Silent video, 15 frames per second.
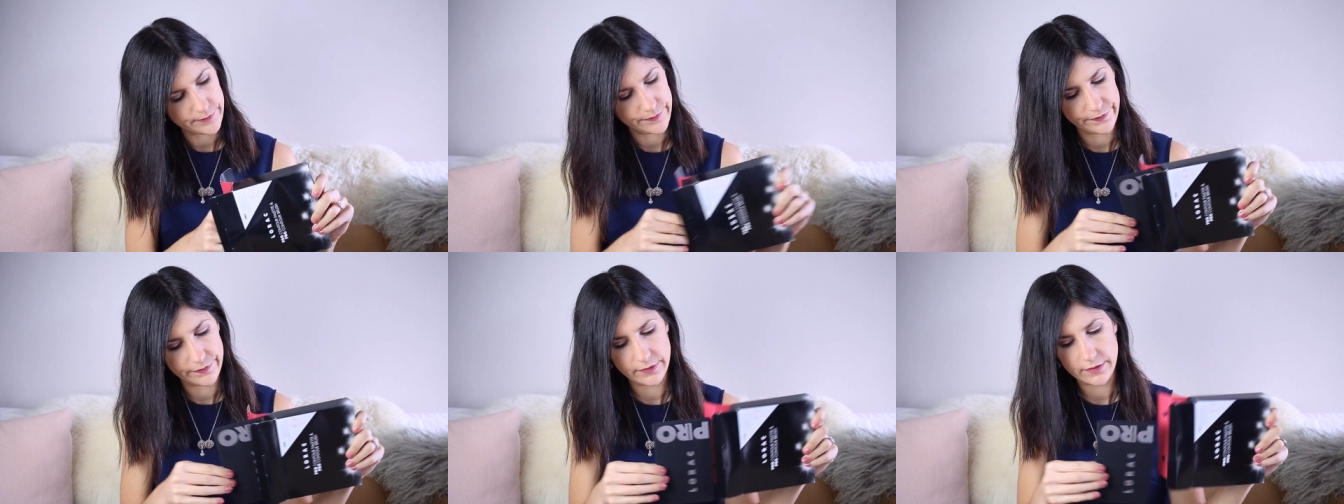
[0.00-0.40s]

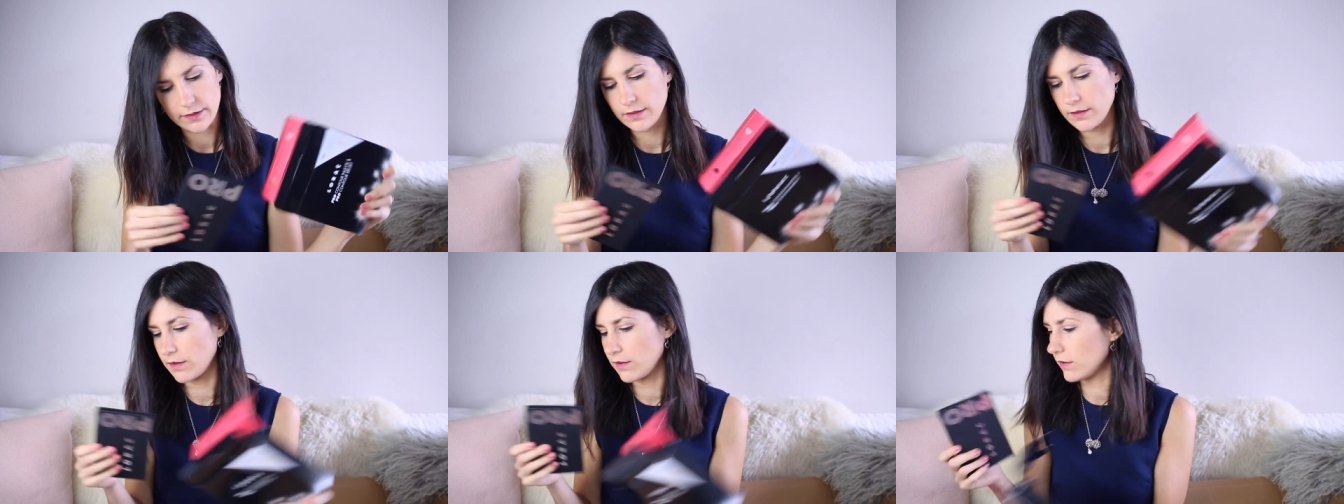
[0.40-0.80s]

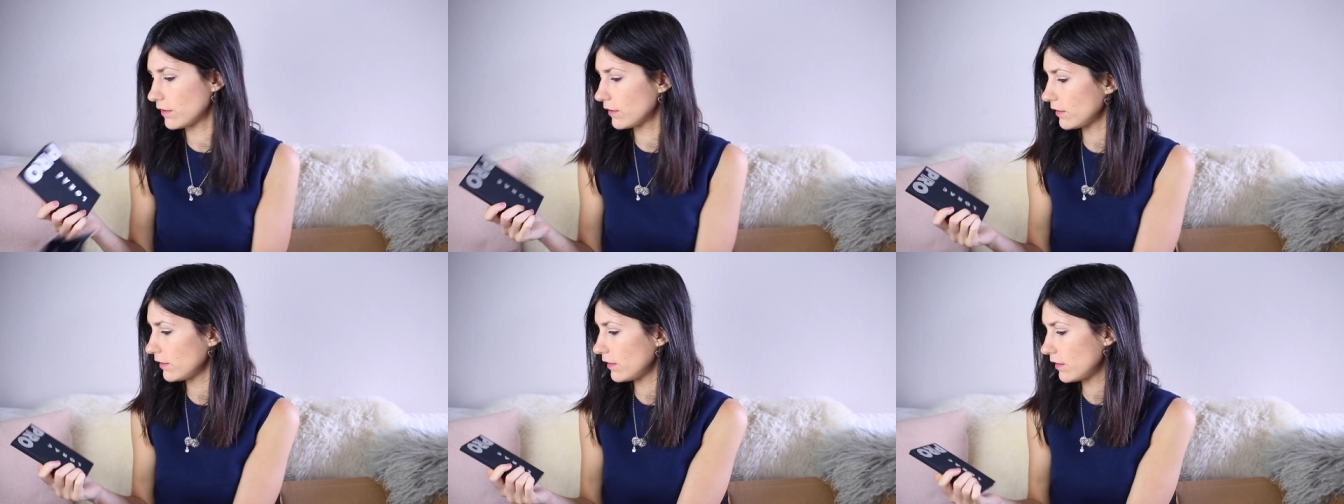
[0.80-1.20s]

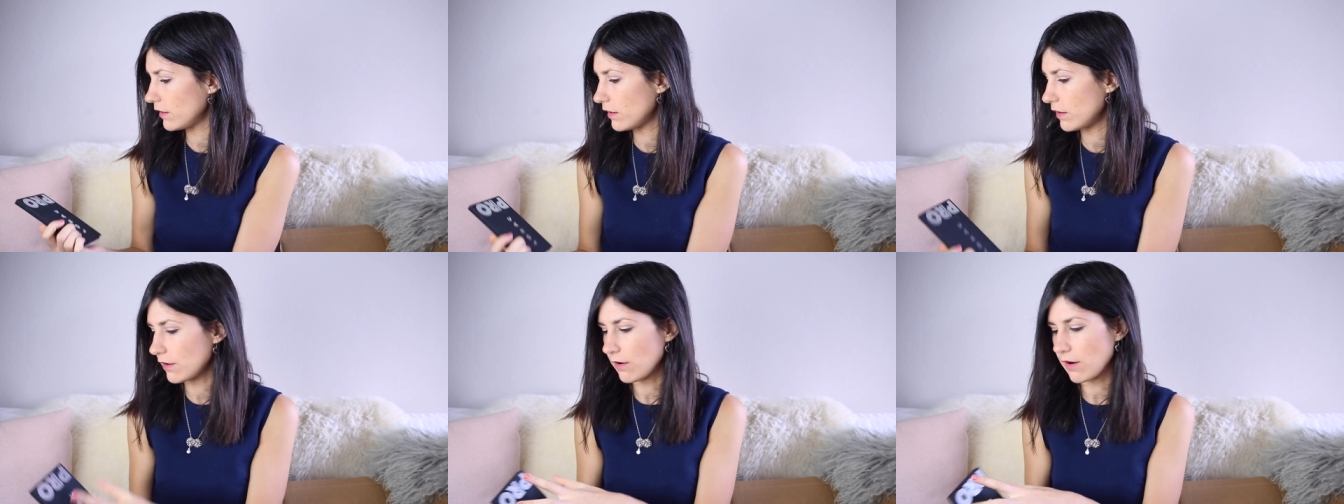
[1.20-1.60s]

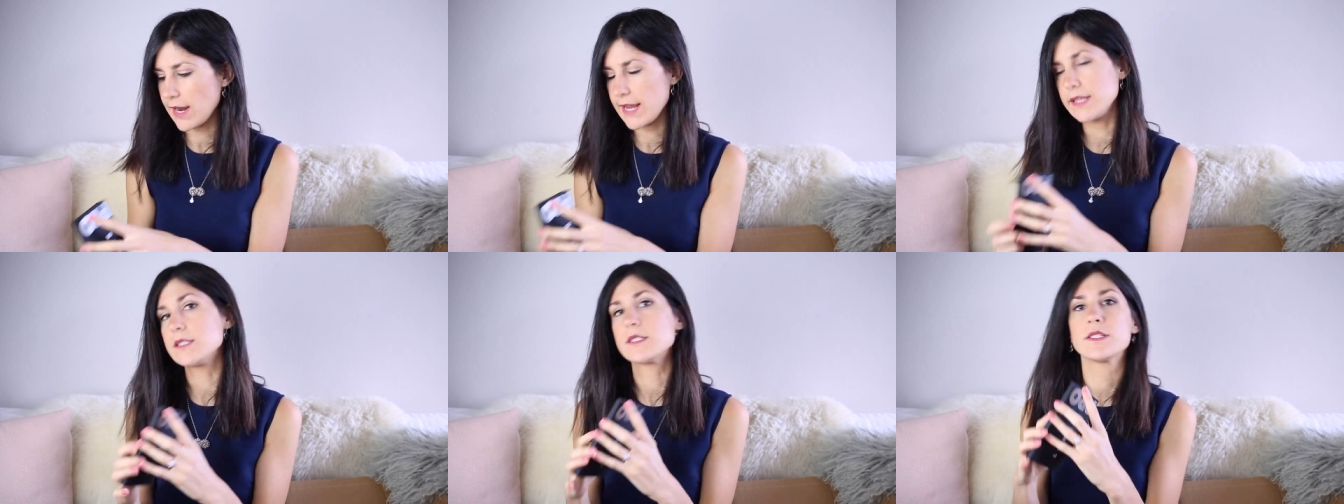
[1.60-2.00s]
All
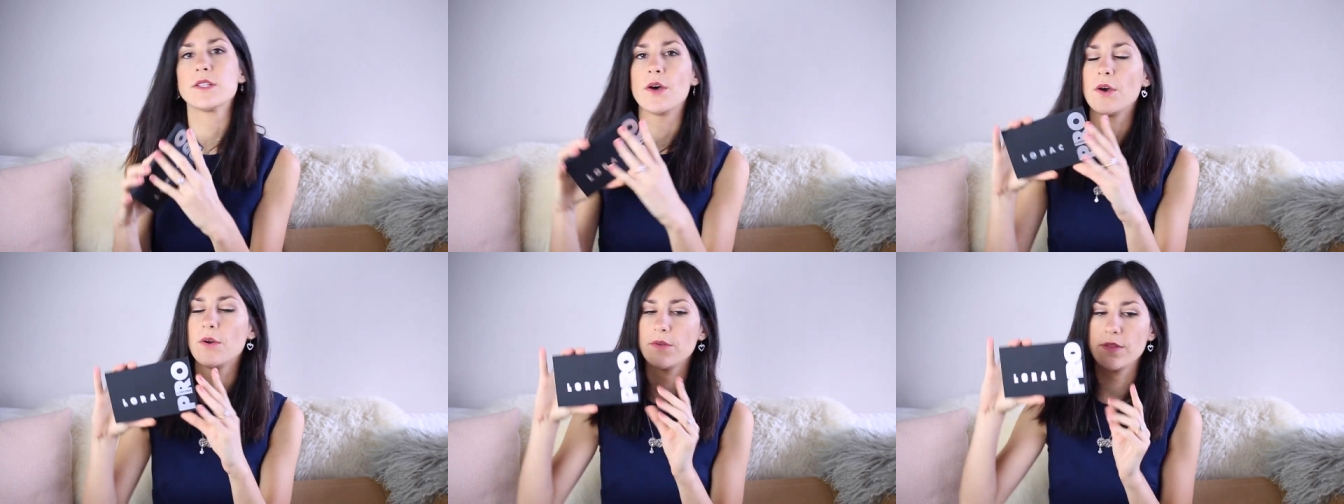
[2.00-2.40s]
right,
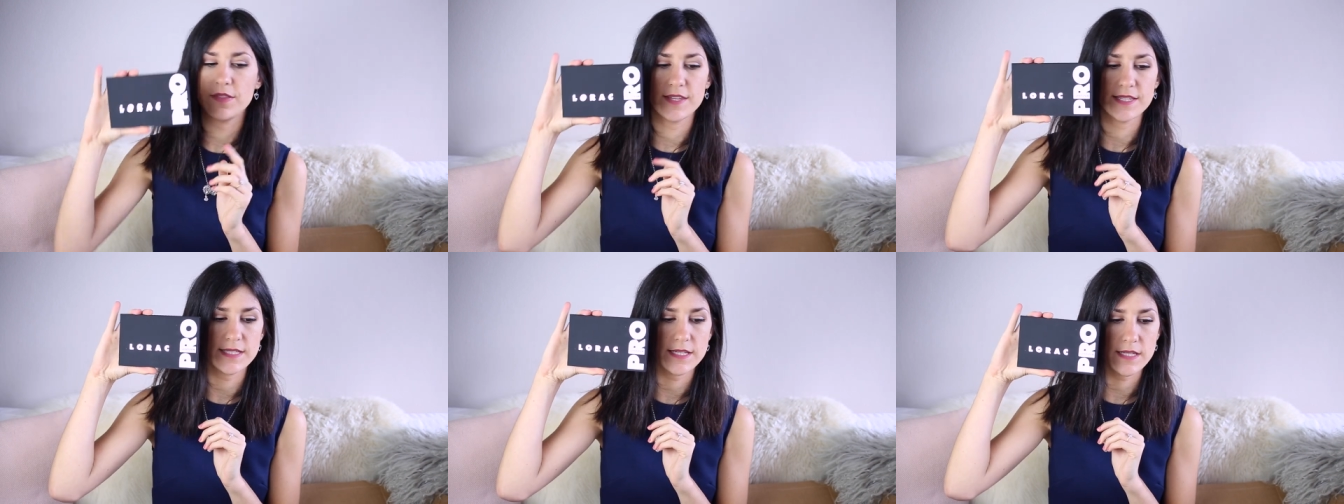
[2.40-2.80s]
so
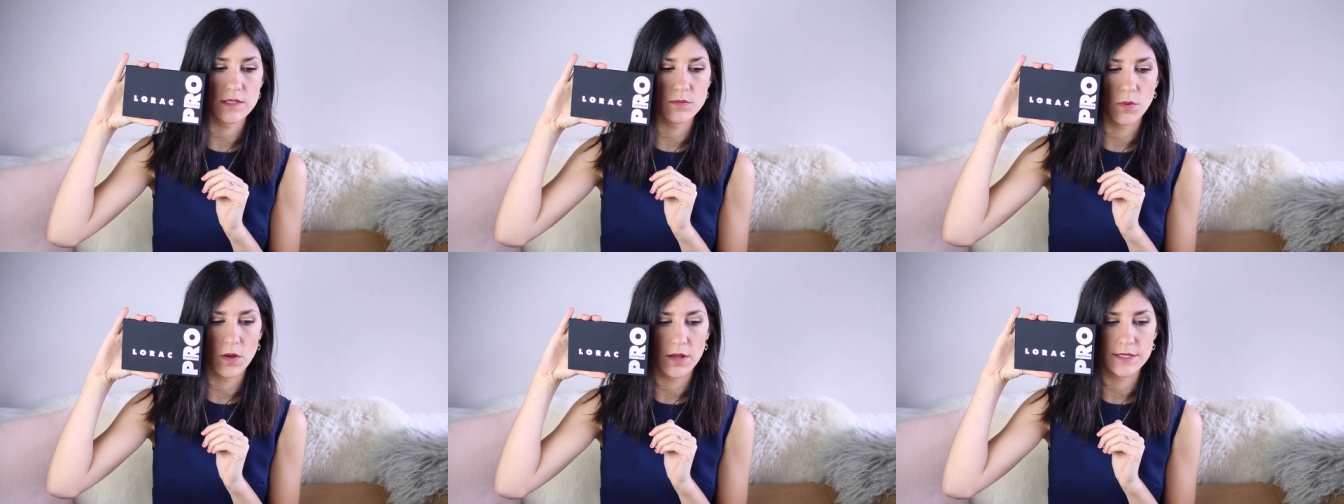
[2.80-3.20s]
this
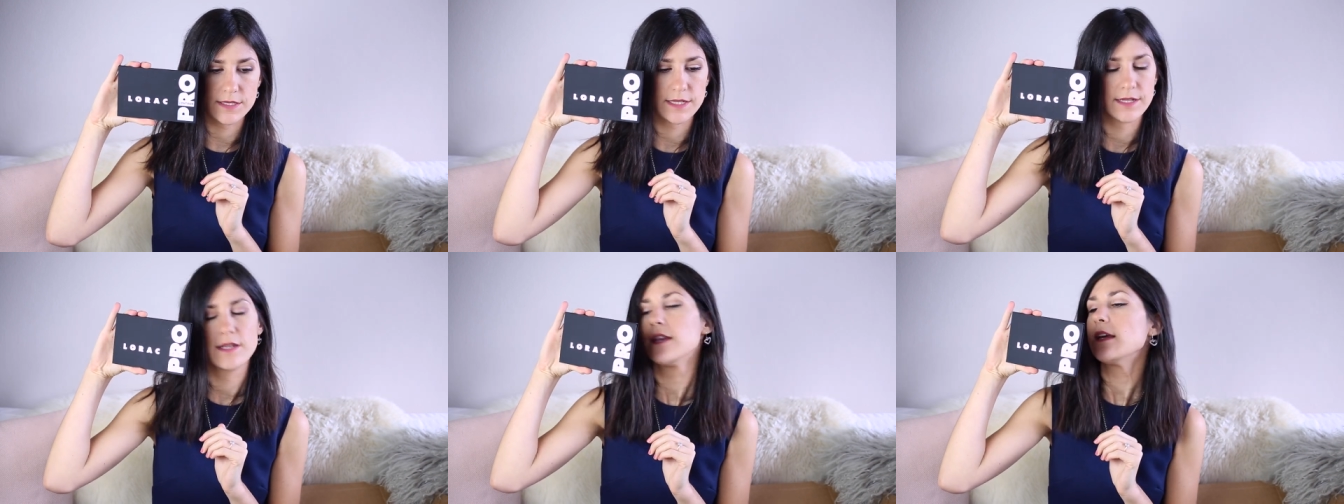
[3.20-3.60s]
is
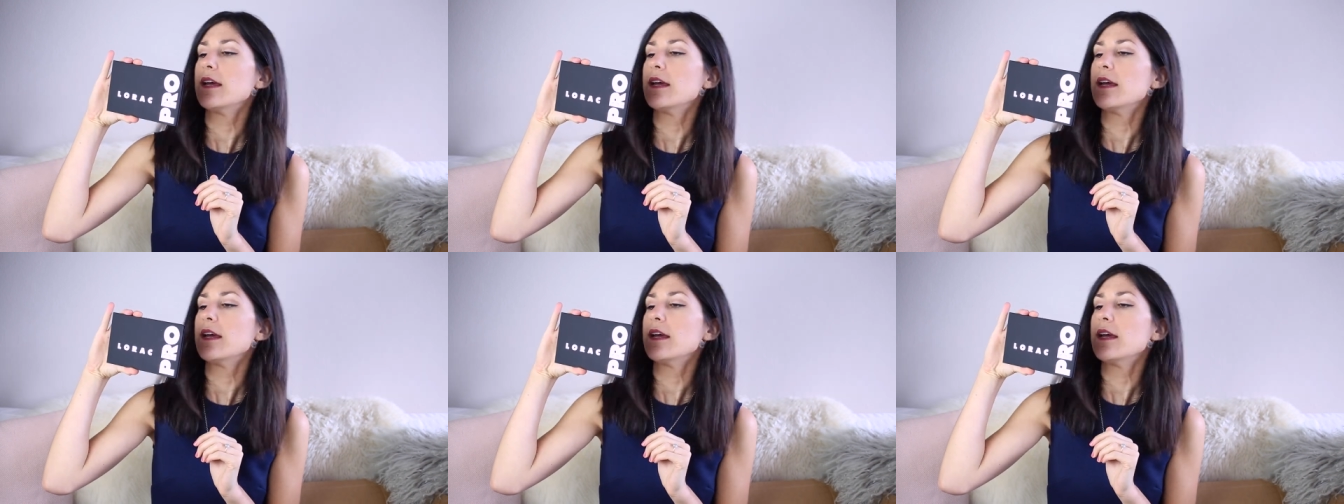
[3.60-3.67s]
what